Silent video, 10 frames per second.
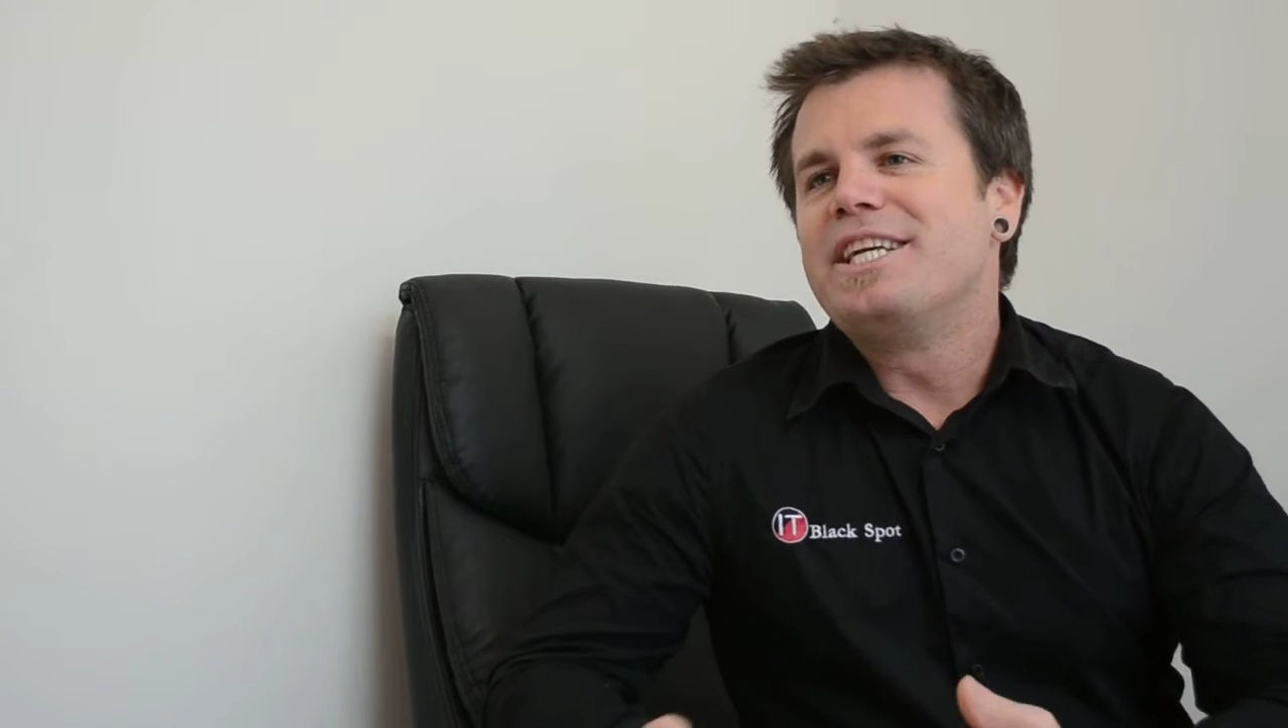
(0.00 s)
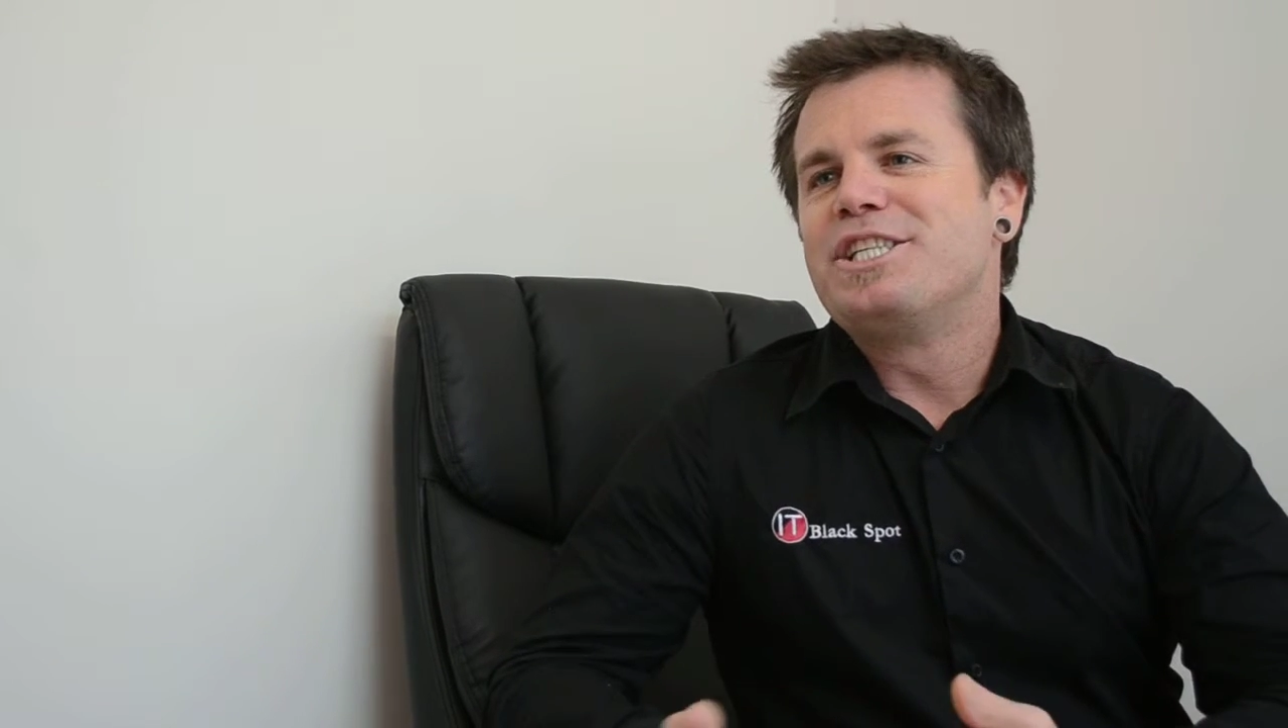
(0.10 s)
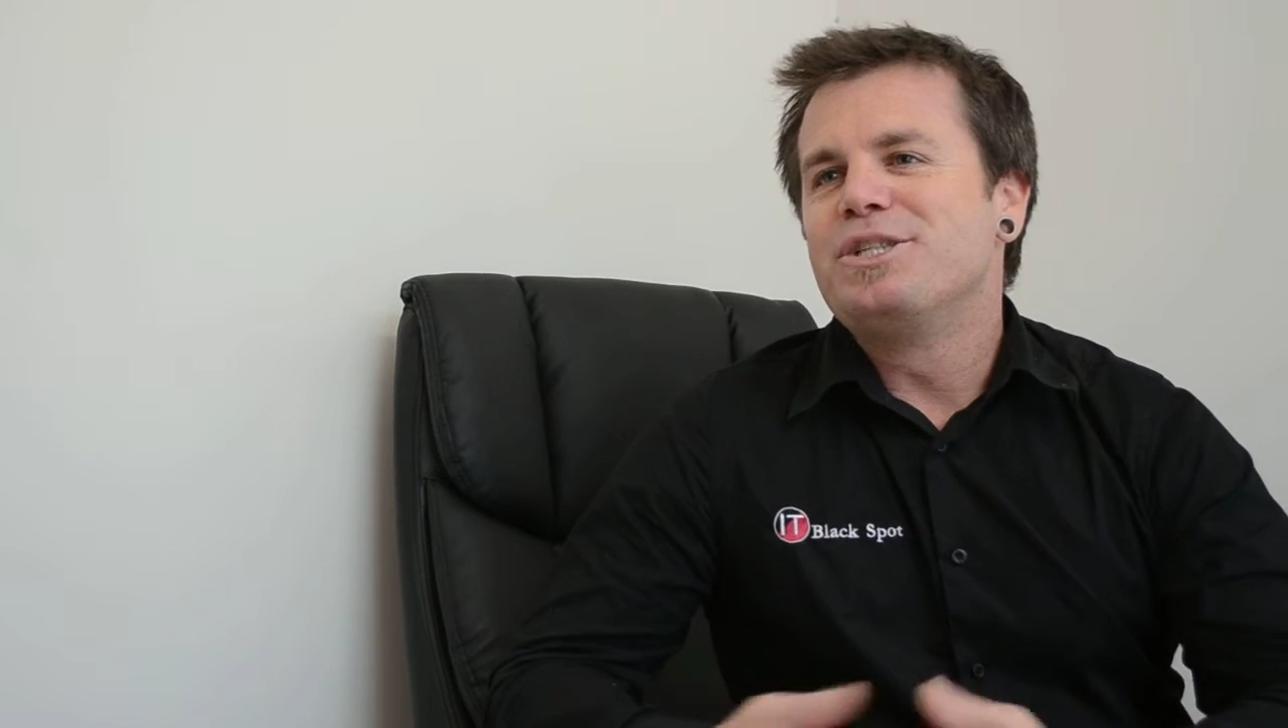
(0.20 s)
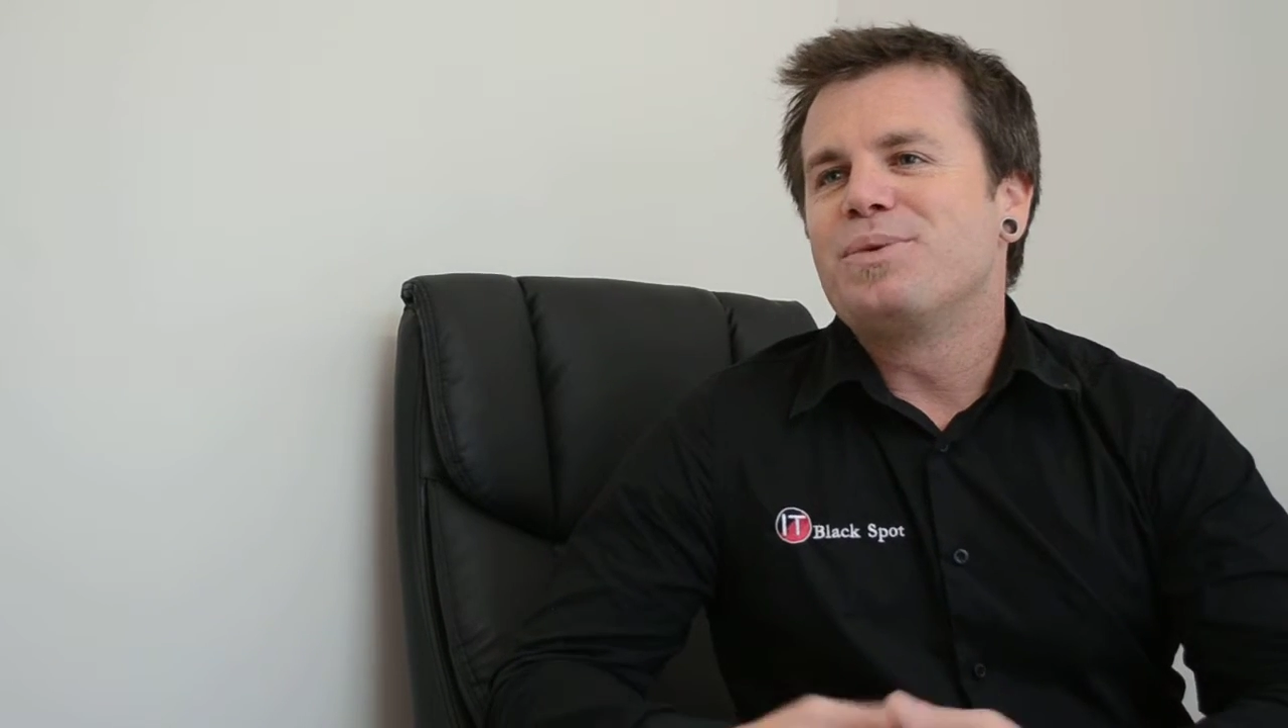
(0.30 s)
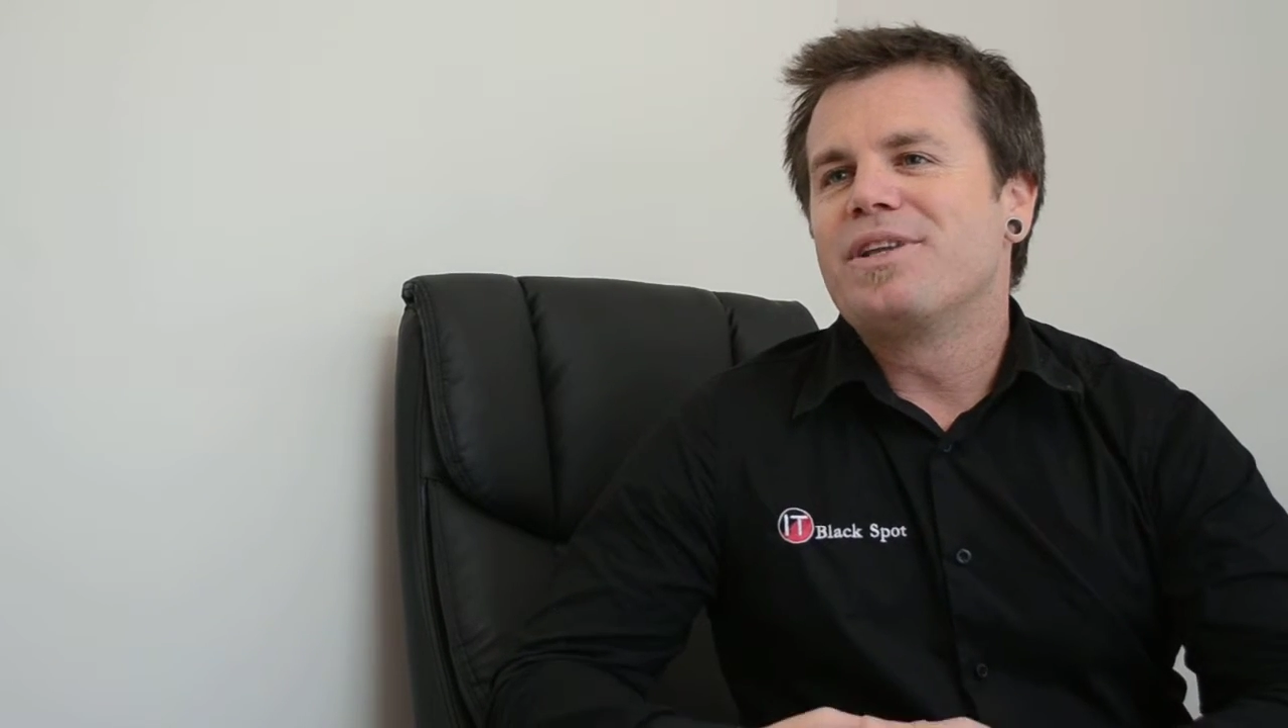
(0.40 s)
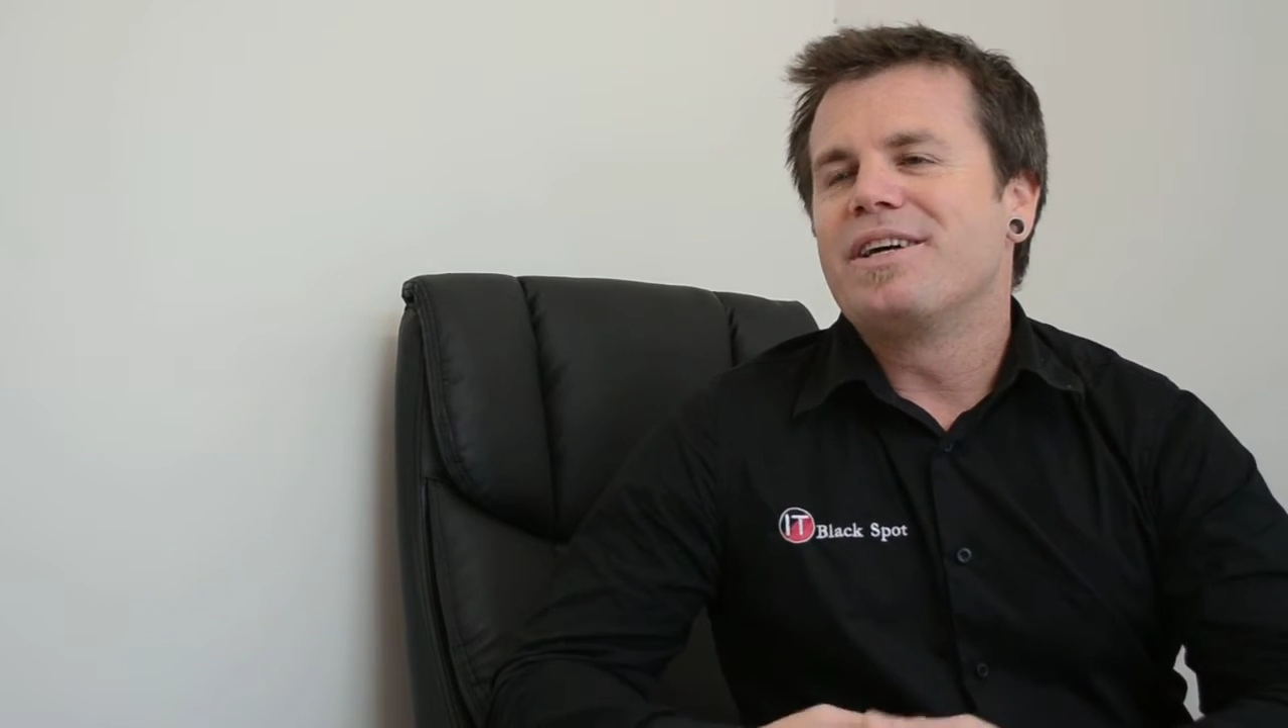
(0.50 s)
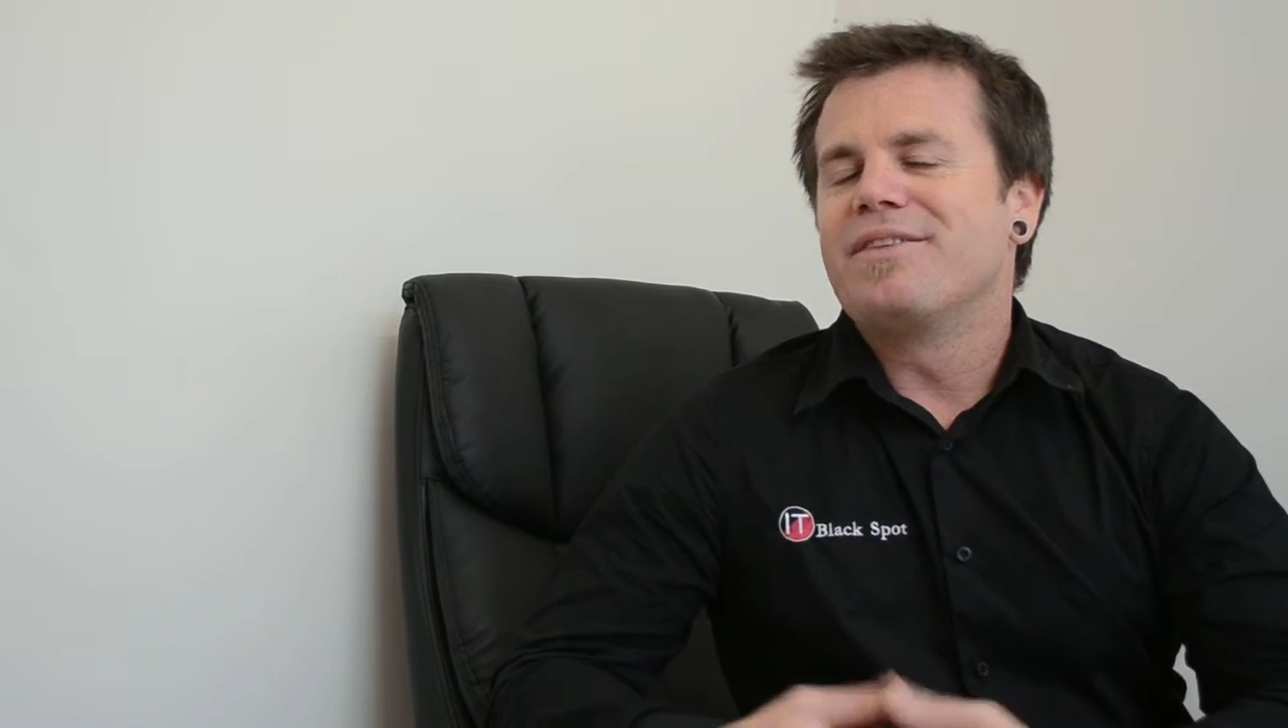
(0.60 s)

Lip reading: issues with it,